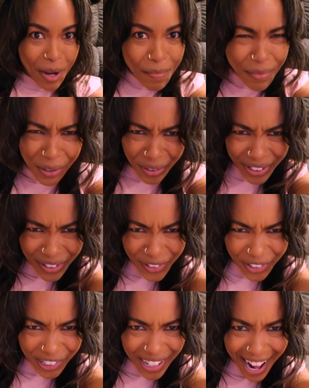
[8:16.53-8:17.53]
I a beauty
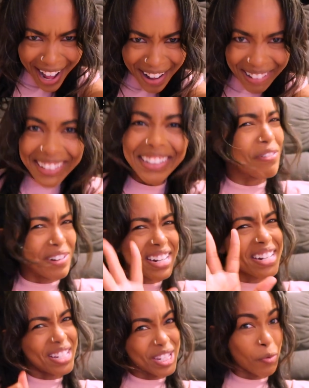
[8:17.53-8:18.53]
guru now? We're
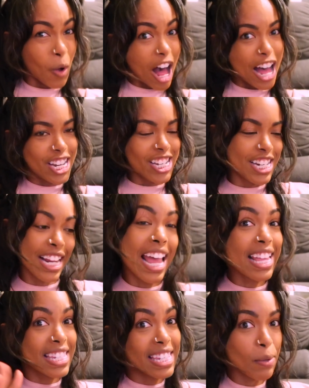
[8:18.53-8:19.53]
gonna swatch
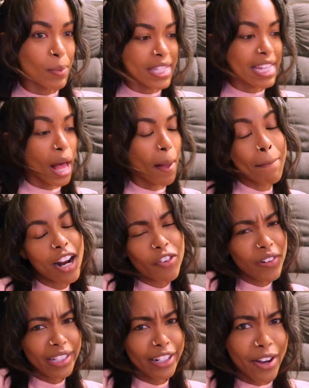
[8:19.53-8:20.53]
and see what's up. I
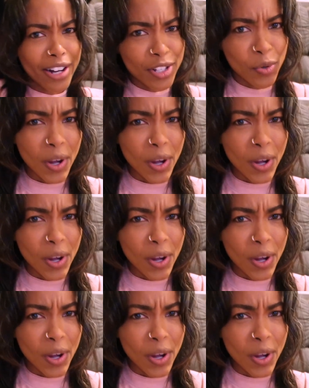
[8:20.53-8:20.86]
don't really know how to